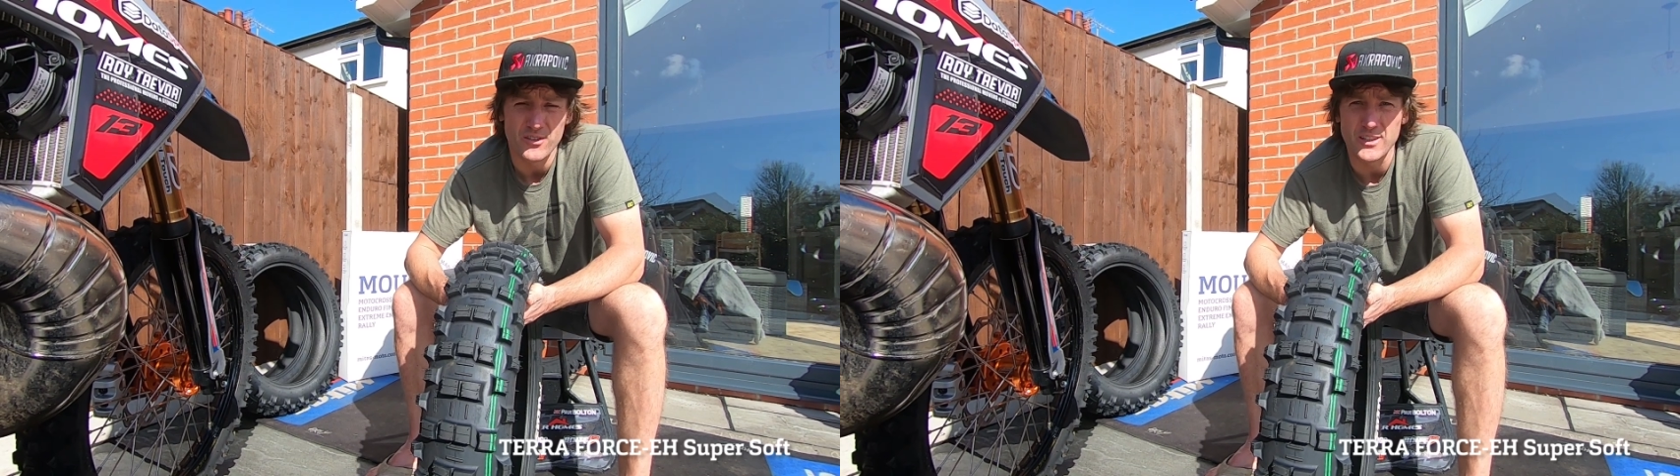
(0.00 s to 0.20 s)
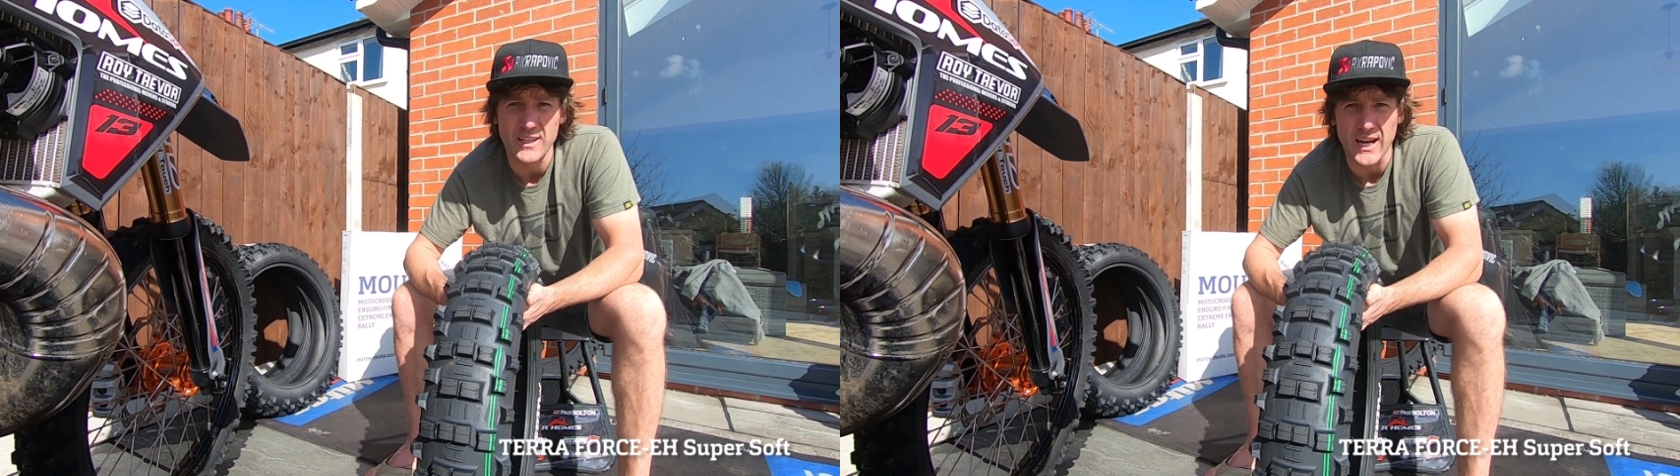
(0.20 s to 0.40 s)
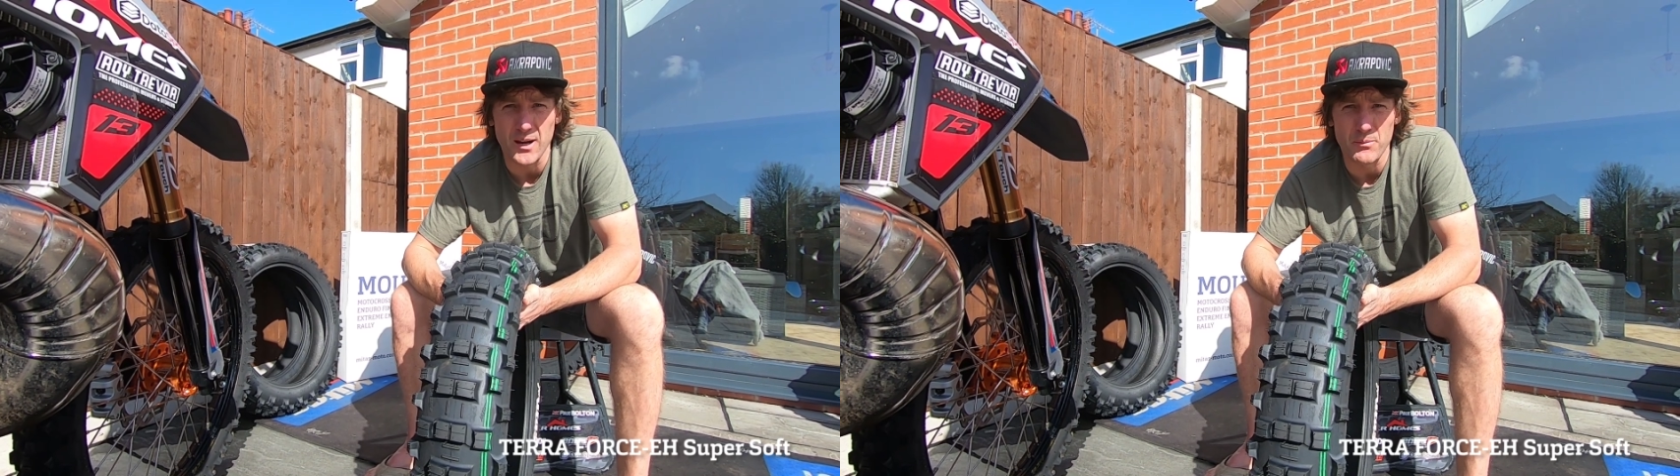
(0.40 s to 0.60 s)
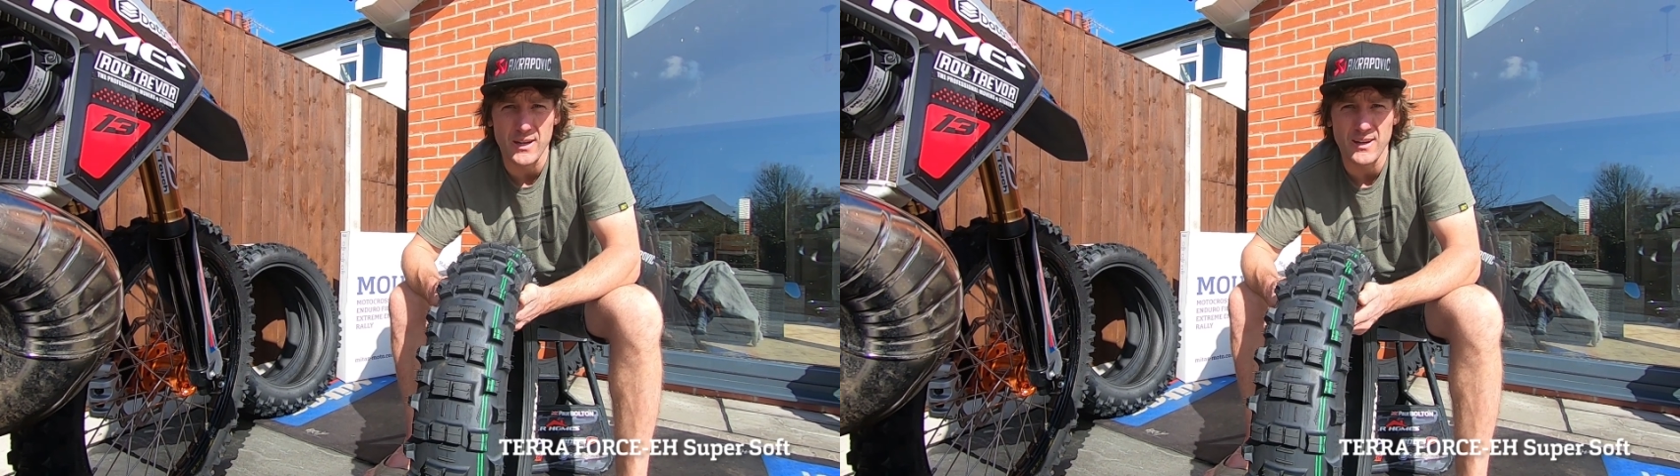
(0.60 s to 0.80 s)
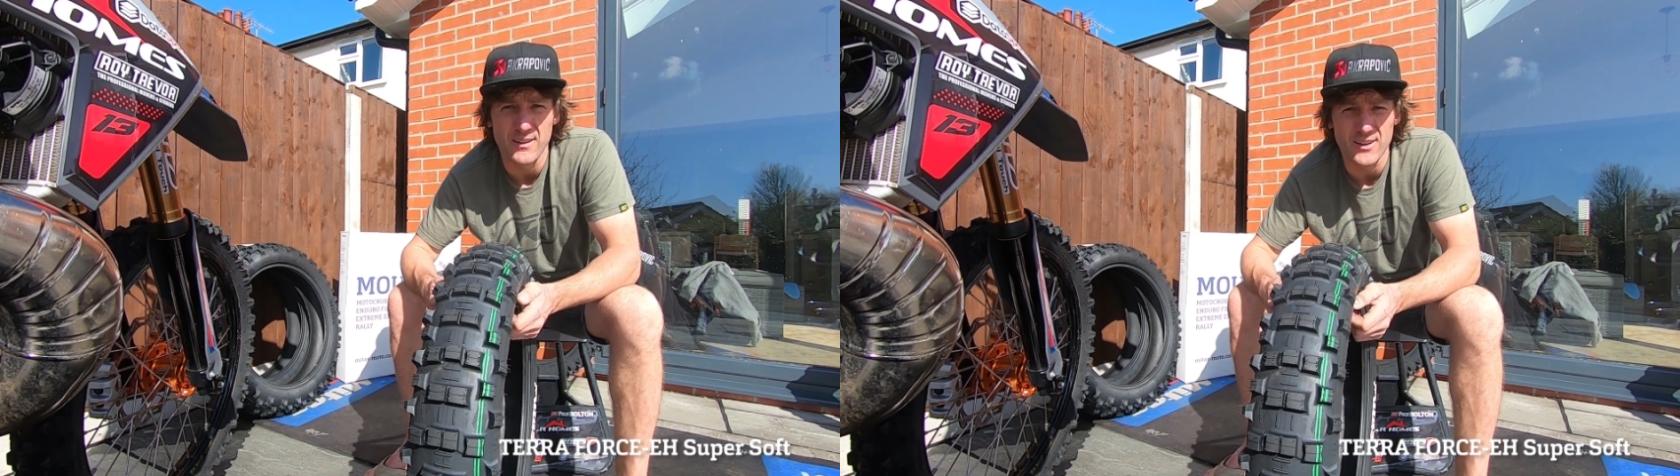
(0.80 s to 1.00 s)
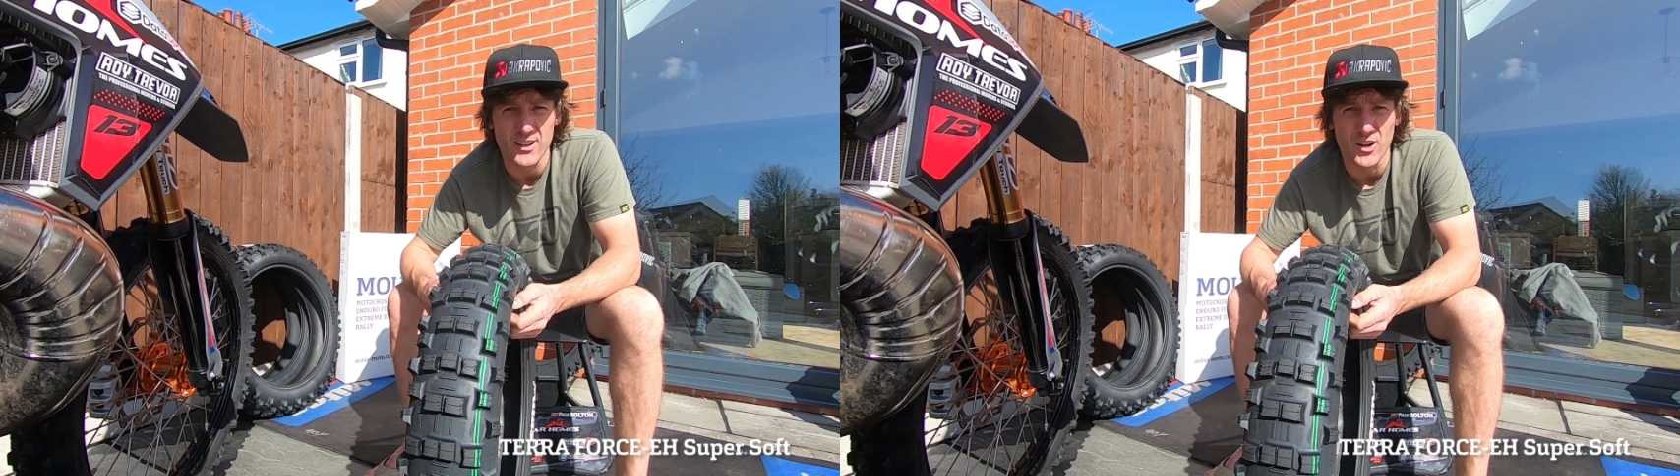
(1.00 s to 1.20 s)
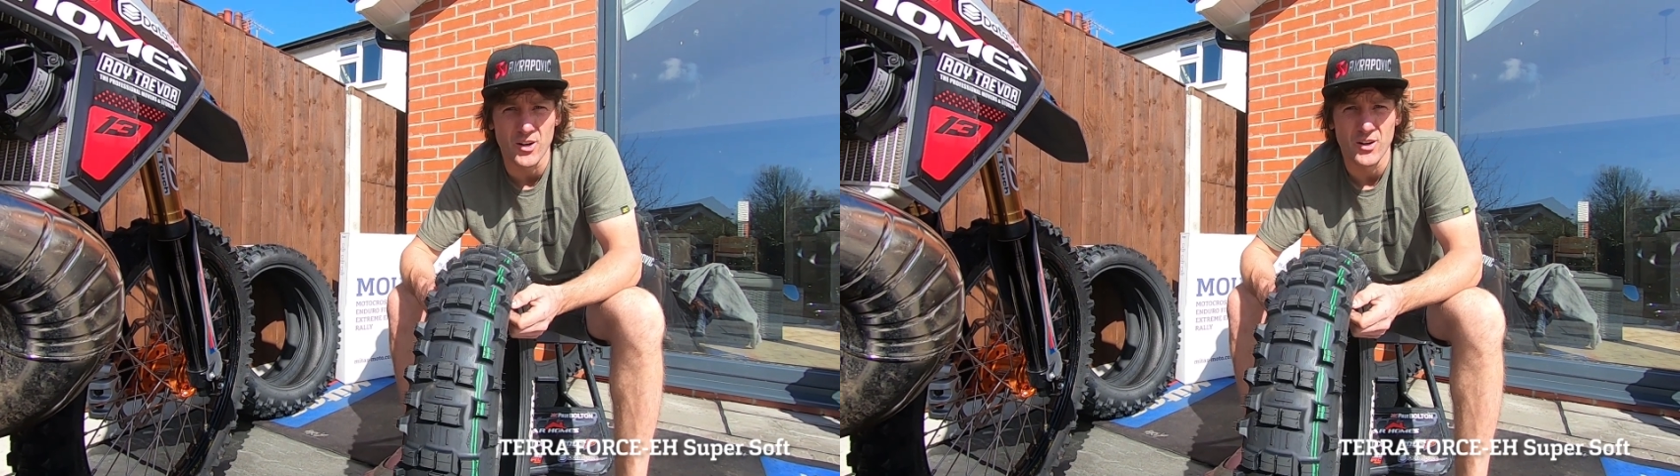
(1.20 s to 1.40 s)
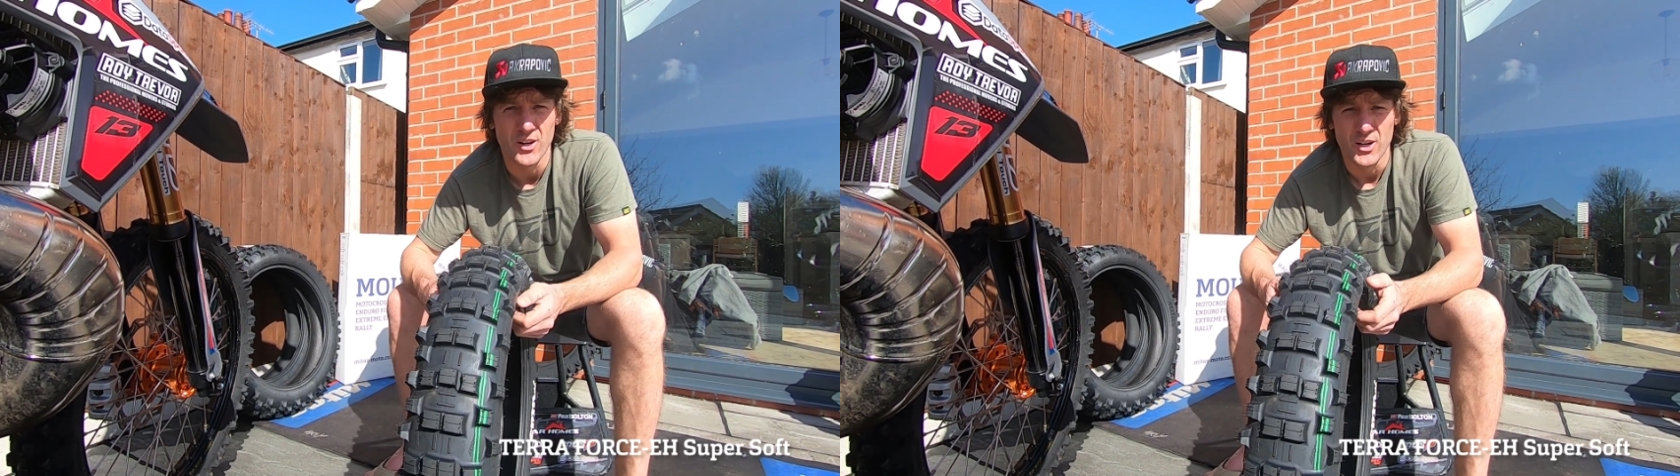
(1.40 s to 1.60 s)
you can't be, you know,